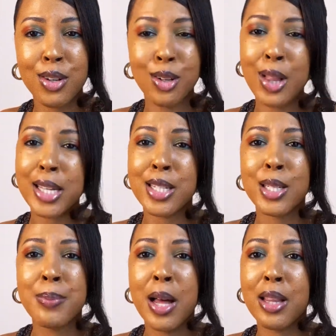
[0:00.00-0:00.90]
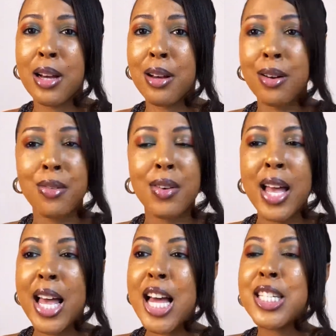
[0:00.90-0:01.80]
you like the smell of
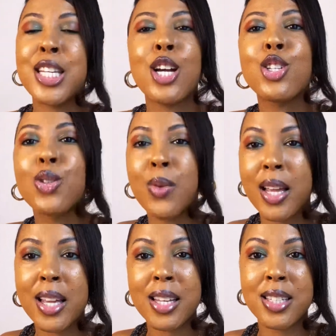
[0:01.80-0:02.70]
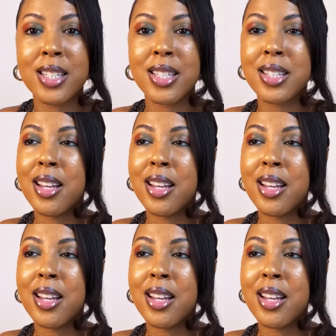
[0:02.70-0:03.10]
tangerines.